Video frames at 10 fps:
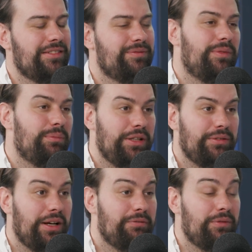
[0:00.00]
I mean,
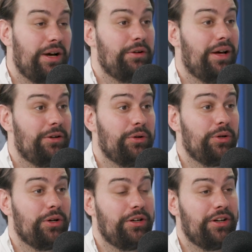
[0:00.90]
I know
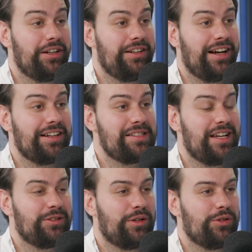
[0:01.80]
you are not an
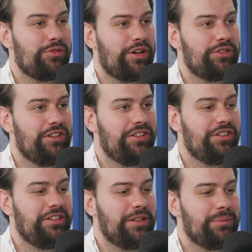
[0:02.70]
architect or construction
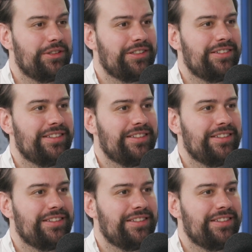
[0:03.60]
engineer, but